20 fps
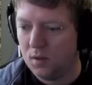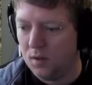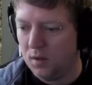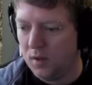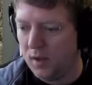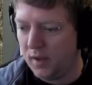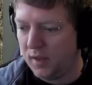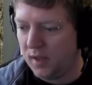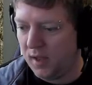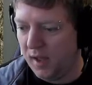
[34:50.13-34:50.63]

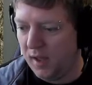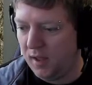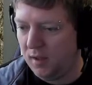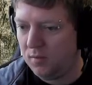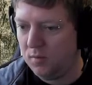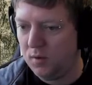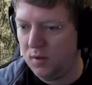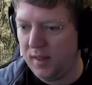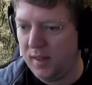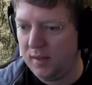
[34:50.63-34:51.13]
Okay,
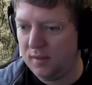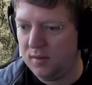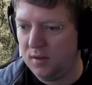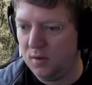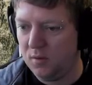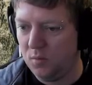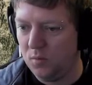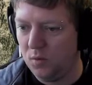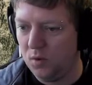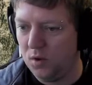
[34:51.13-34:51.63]
well that
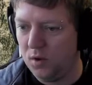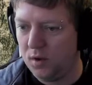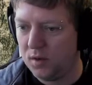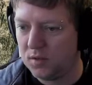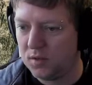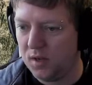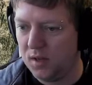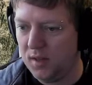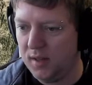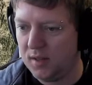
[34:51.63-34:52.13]
didn't work,
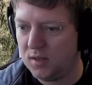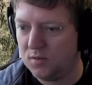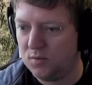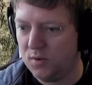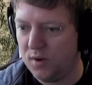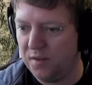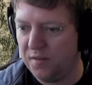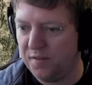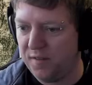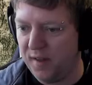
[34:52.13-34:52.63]
so let's
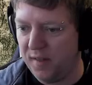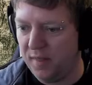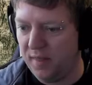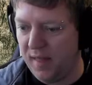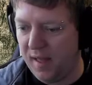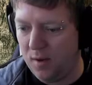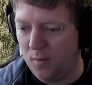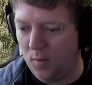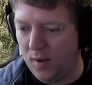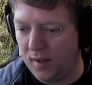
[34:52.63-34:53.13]
refund
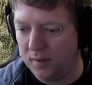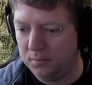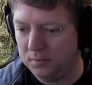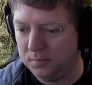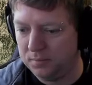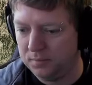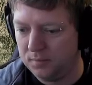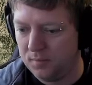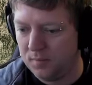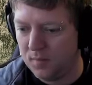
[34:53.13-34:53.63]
that one.
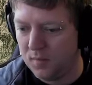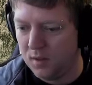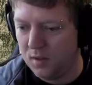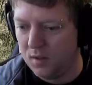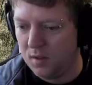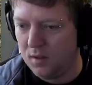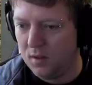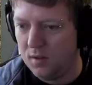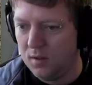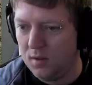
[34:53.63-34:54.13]

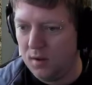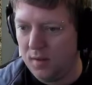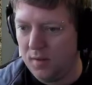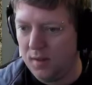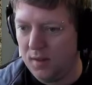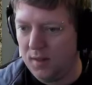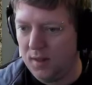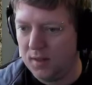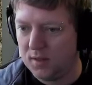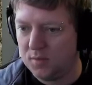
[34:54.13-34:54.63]
And
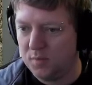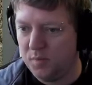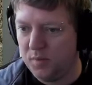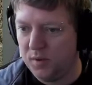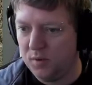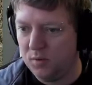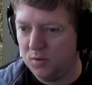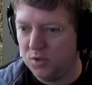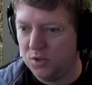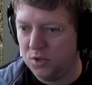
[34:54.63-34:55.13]
then let's
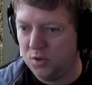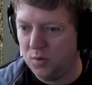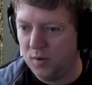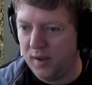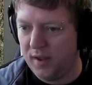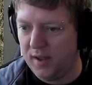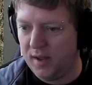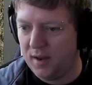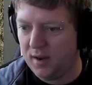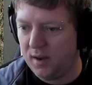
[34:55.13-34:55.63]
build you
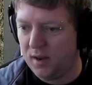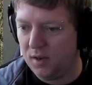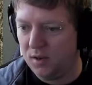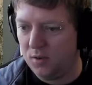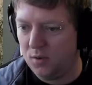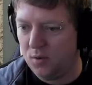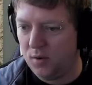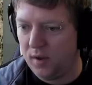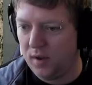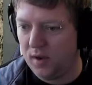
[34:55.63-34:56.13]
out, and
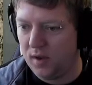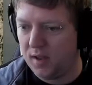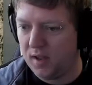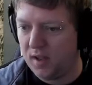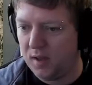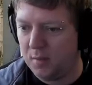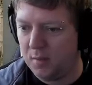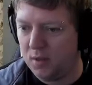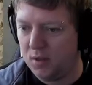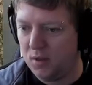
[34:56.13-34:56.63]
you're going to
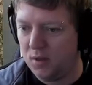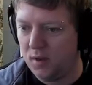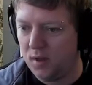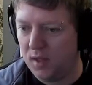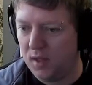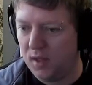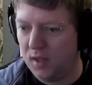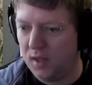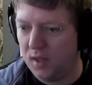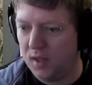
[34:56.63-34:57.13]
come along
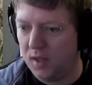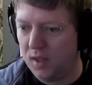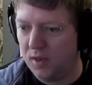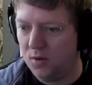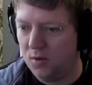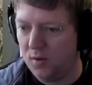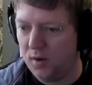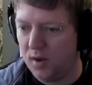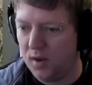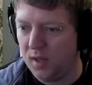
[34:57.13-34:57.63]
here, and
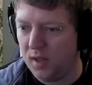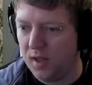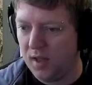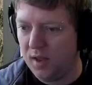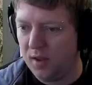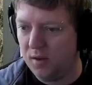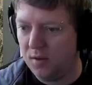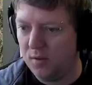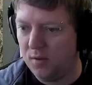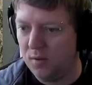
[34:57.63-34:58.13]
you're going to
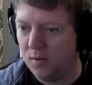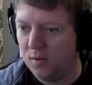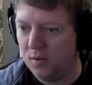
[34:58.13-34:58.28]
go...